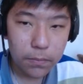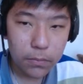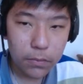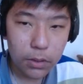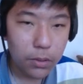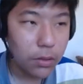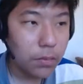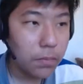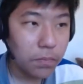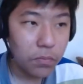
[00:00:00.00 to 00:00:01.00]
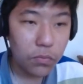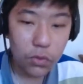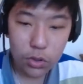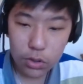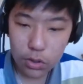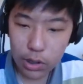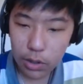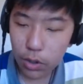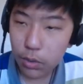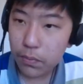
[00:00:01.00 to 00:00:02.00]
There we go. So that will
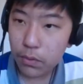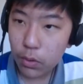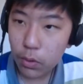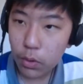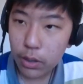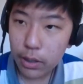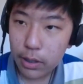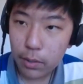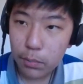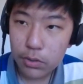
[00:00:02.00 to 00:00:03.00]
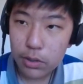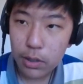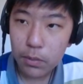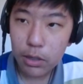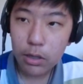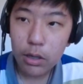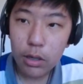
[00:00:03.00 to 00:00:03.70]
hopefully... Oh, okay, that boosts our money.